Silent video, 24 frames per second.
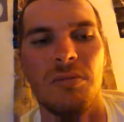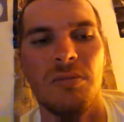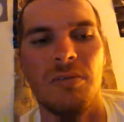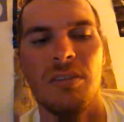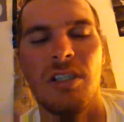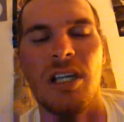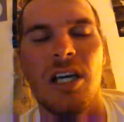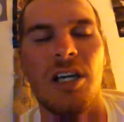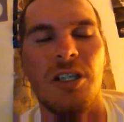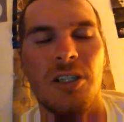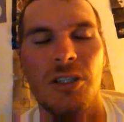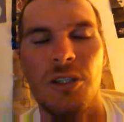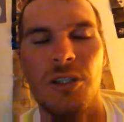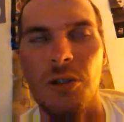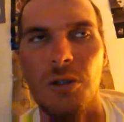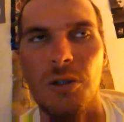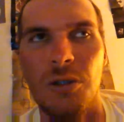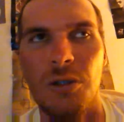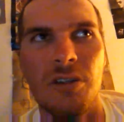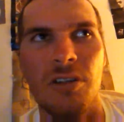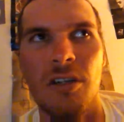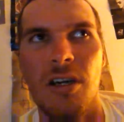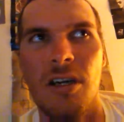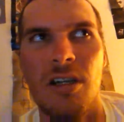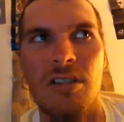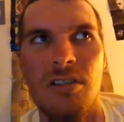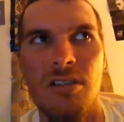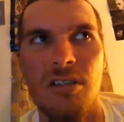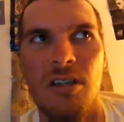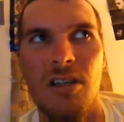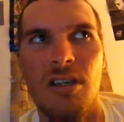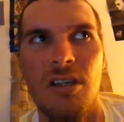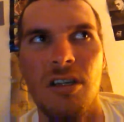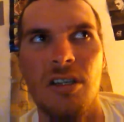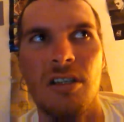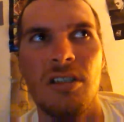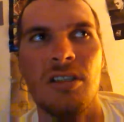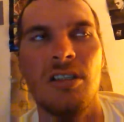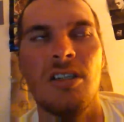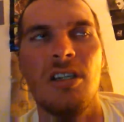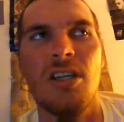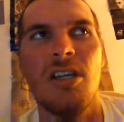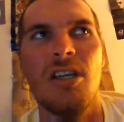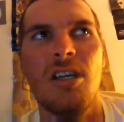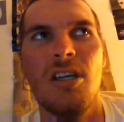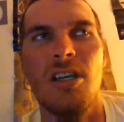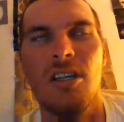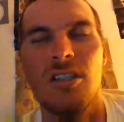Not your thoughts on it,
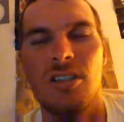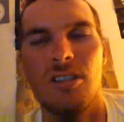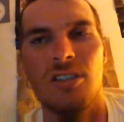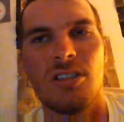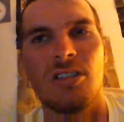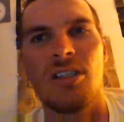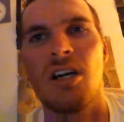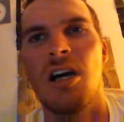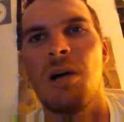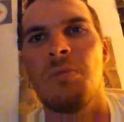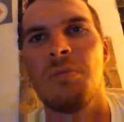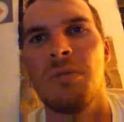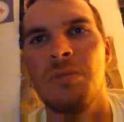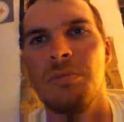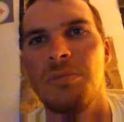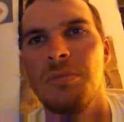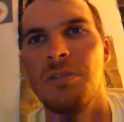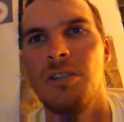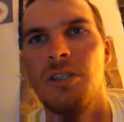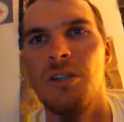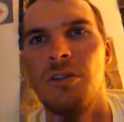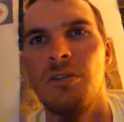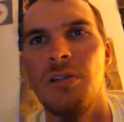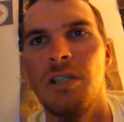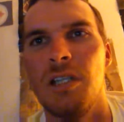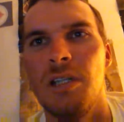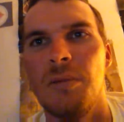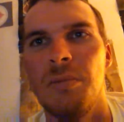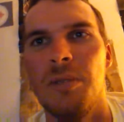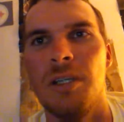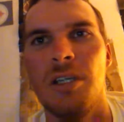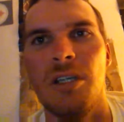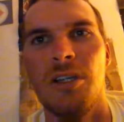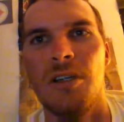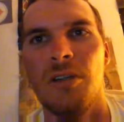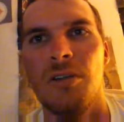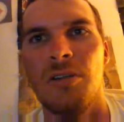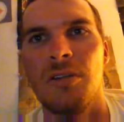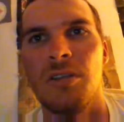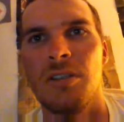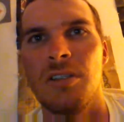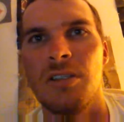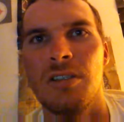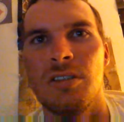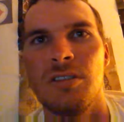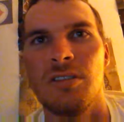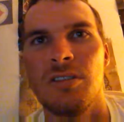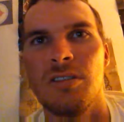just comment below and let me know,
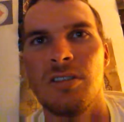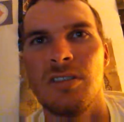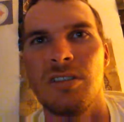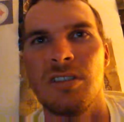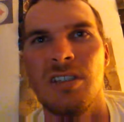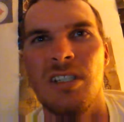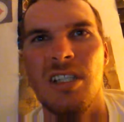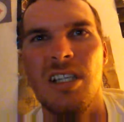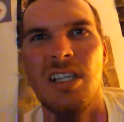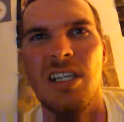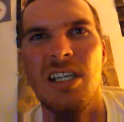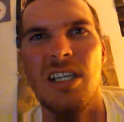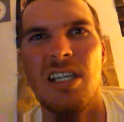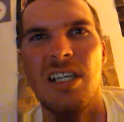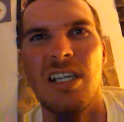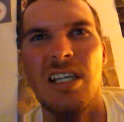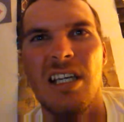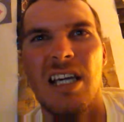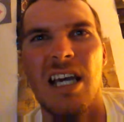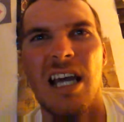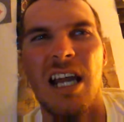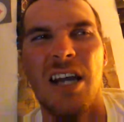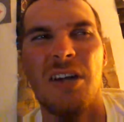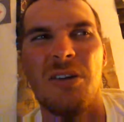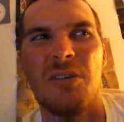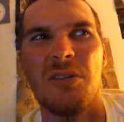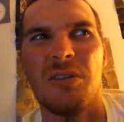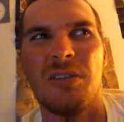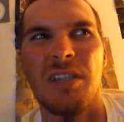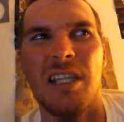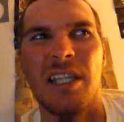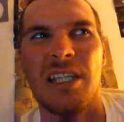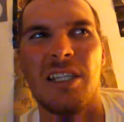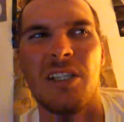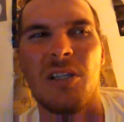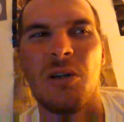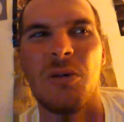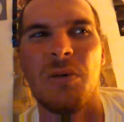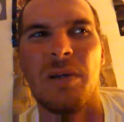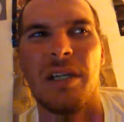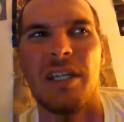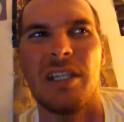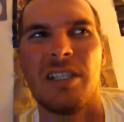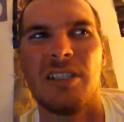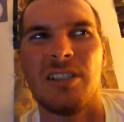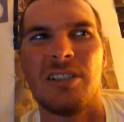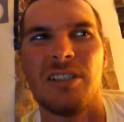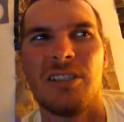because I don't like going
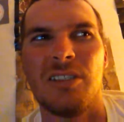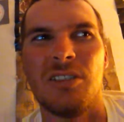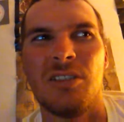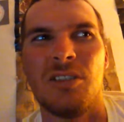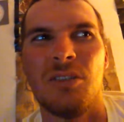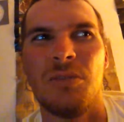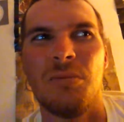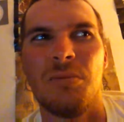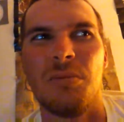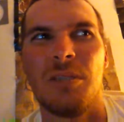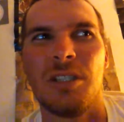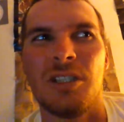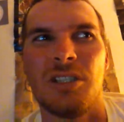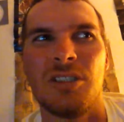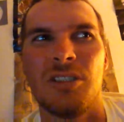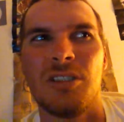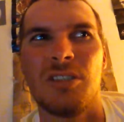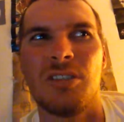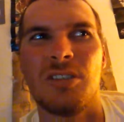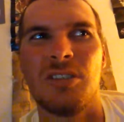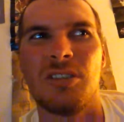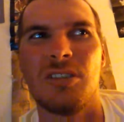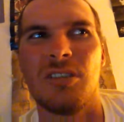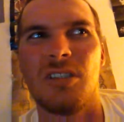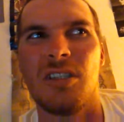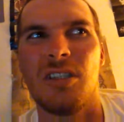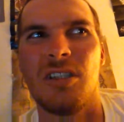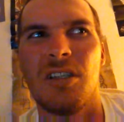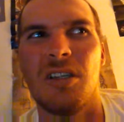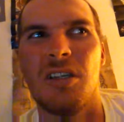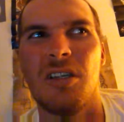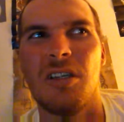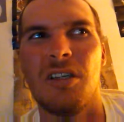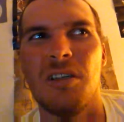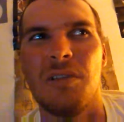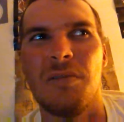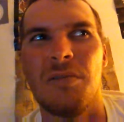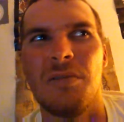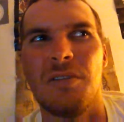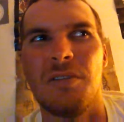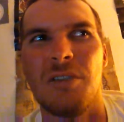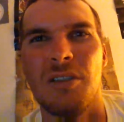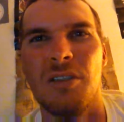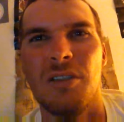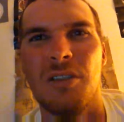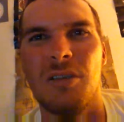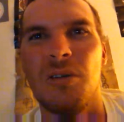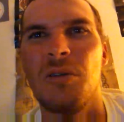into too much of
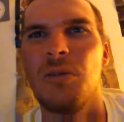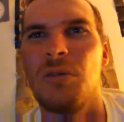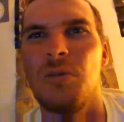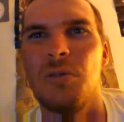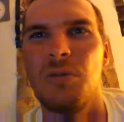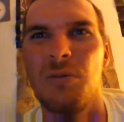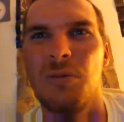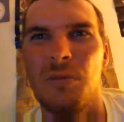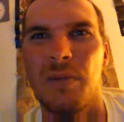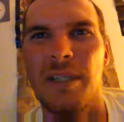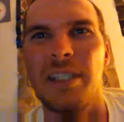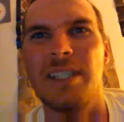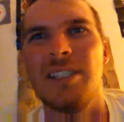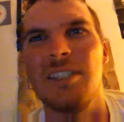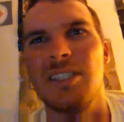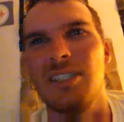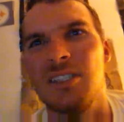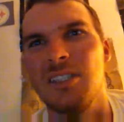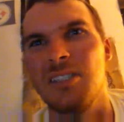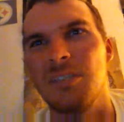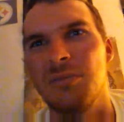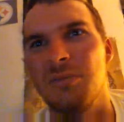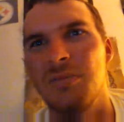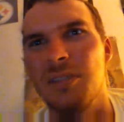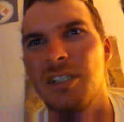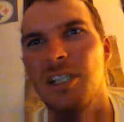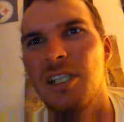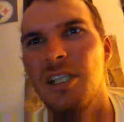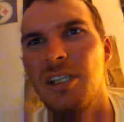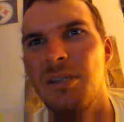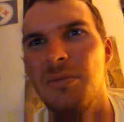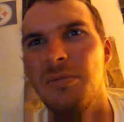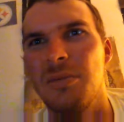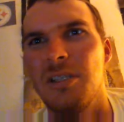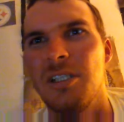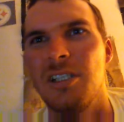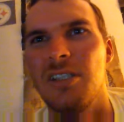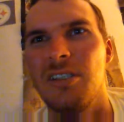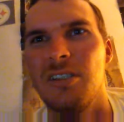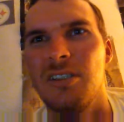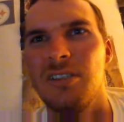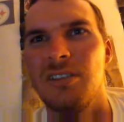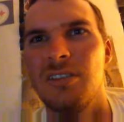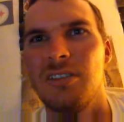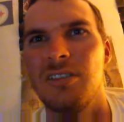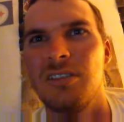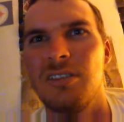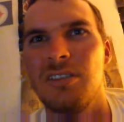the whole racism thing,
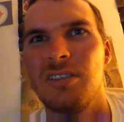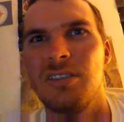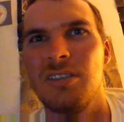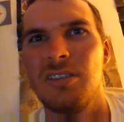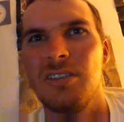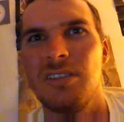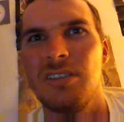because